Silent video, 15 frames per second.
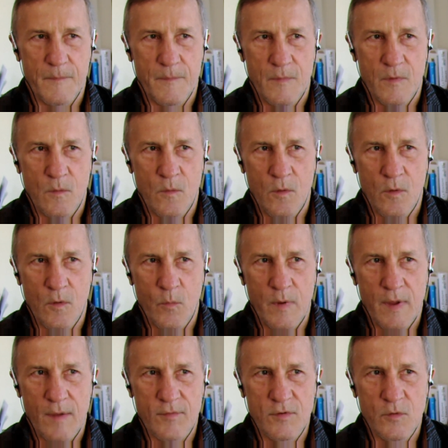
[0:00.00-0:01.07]
Or
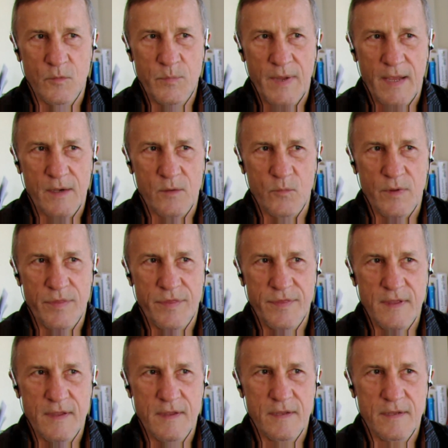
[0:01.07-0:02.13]
we have a notepad and we
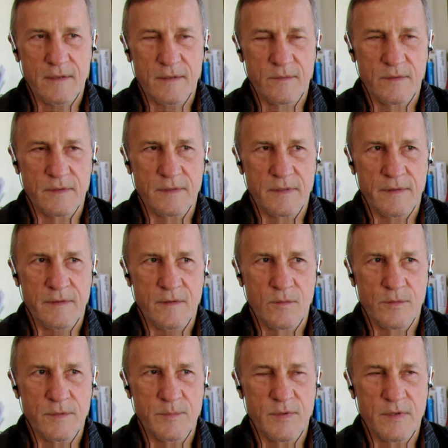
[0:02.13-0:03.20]
think it's
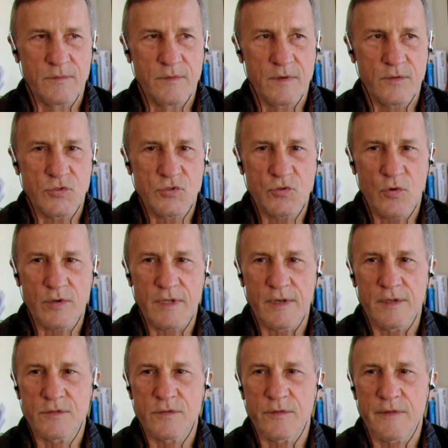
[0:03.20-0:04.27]
going to be very short,
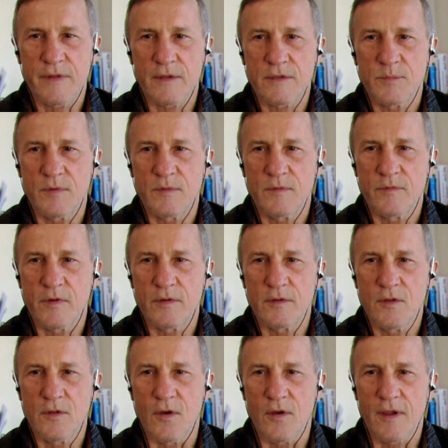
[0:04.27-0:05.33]
and it turns out to be very
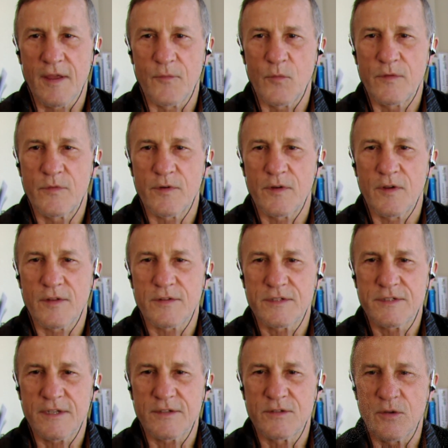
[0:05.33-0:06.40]
long, and we forgot
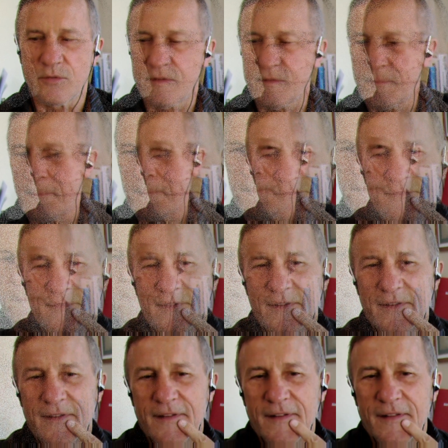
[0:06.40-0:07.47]
to take notes.
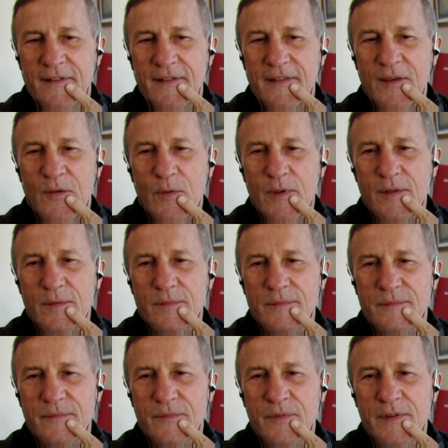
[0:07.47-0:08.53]
Yeah, we
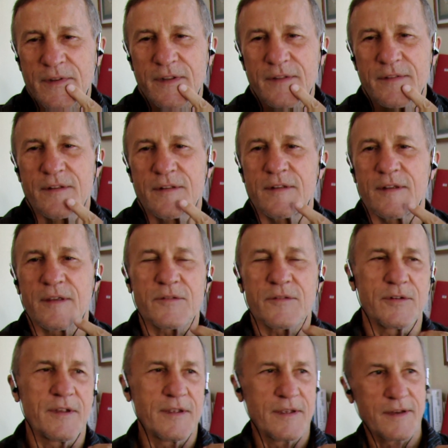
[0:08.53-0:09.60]
did this
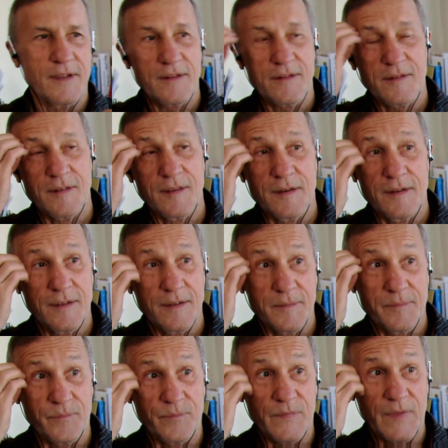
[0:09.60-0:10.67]
yesterday, and I said
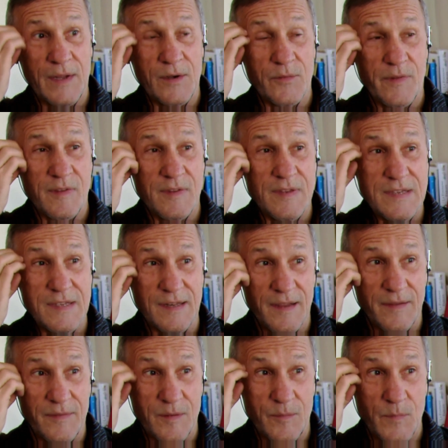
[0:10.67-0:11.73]
I don't see it
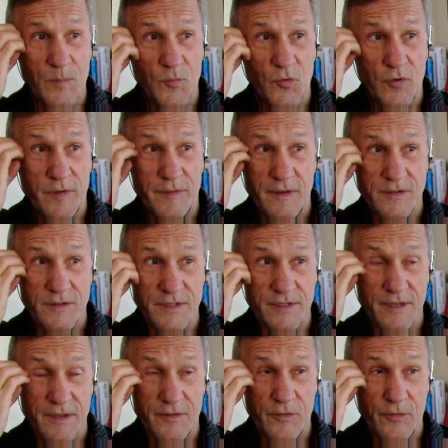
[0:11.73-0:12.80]
as a
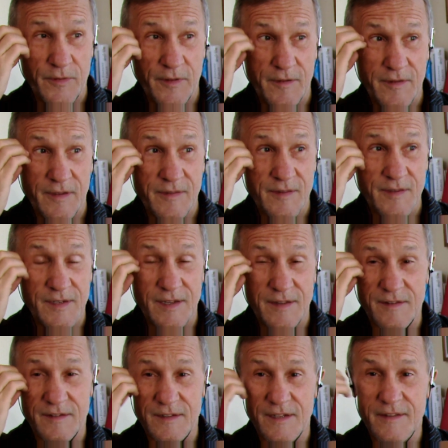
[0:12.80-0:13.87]
memorization exercise. I see it
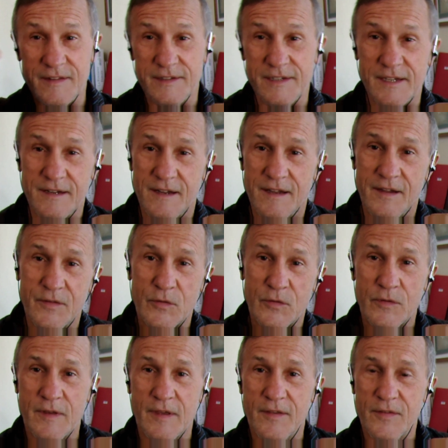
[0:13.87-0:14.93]
as a listening
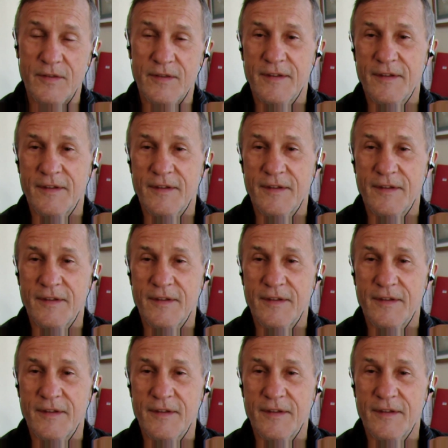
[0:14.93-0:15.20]
exercise,